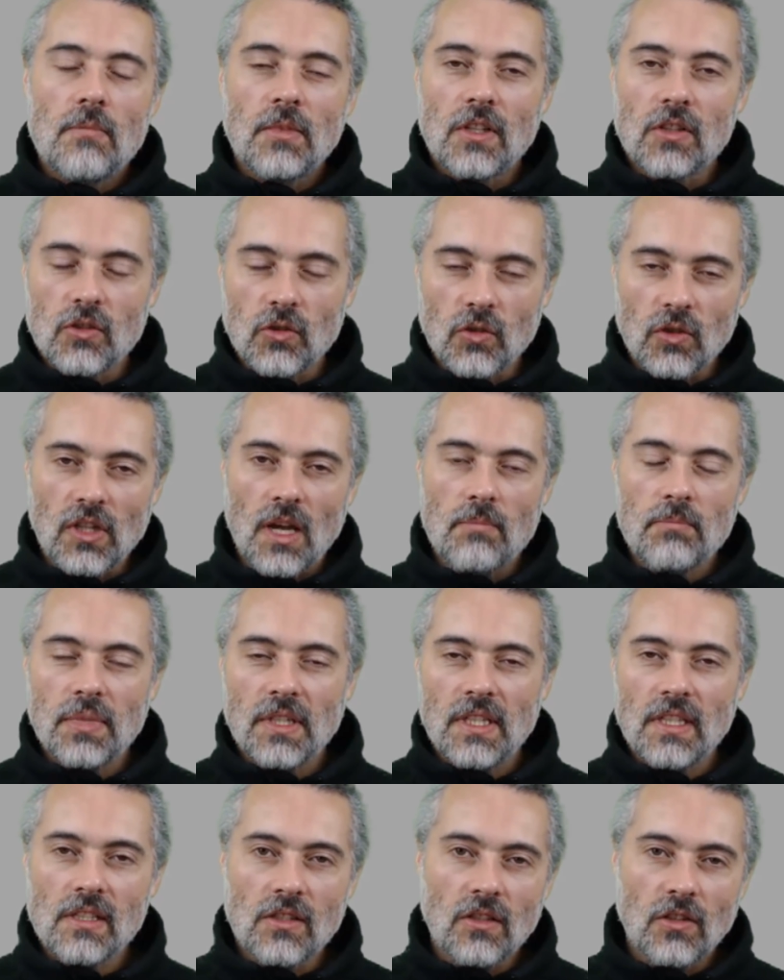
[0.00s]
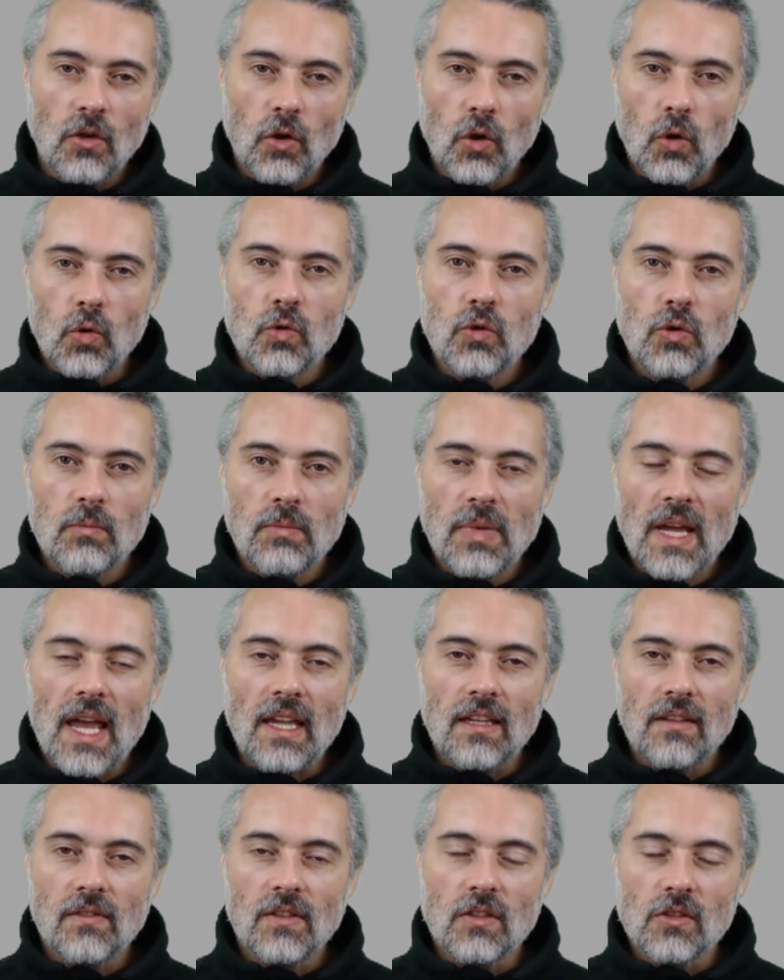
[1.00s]
Because your company is going to hold you
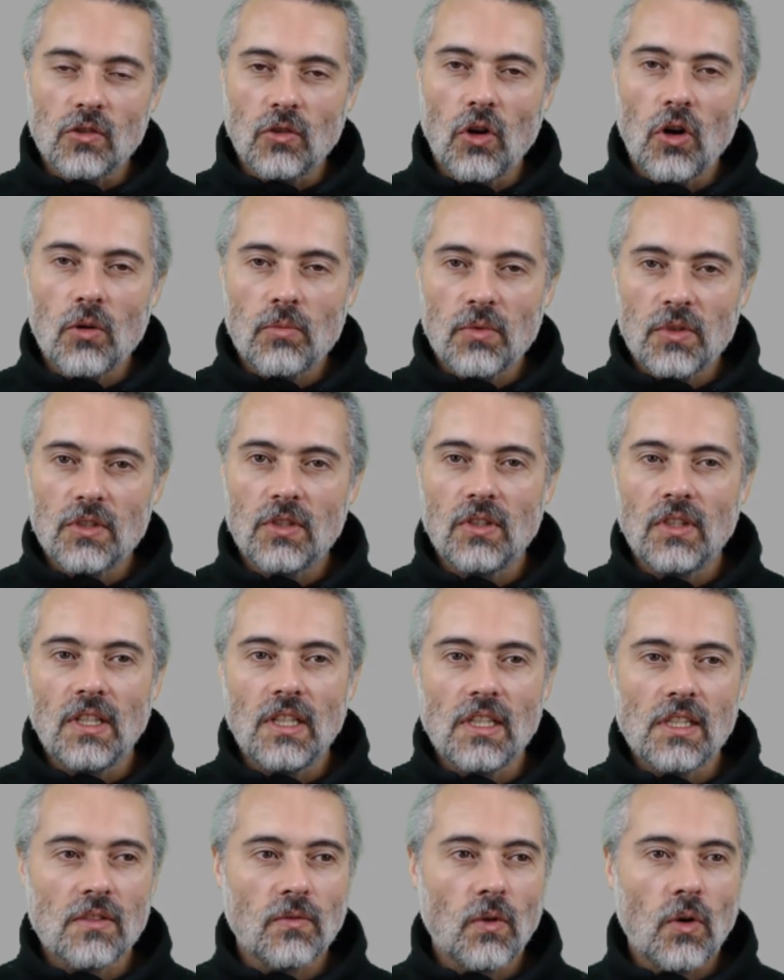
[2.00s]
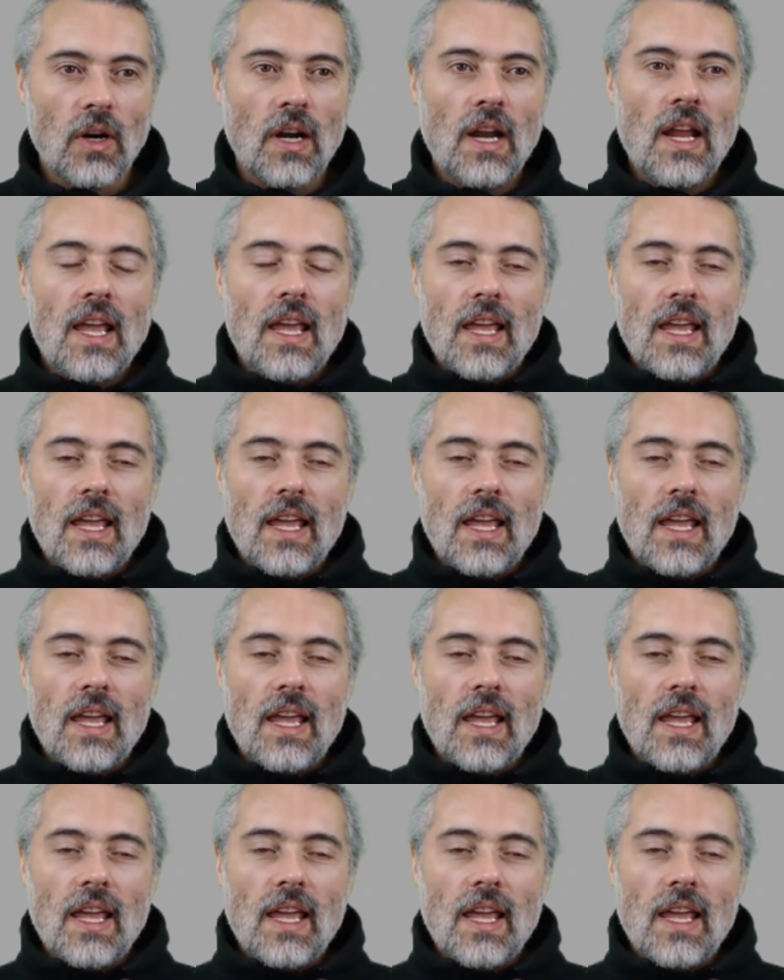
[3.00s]
back if there's not opportunities for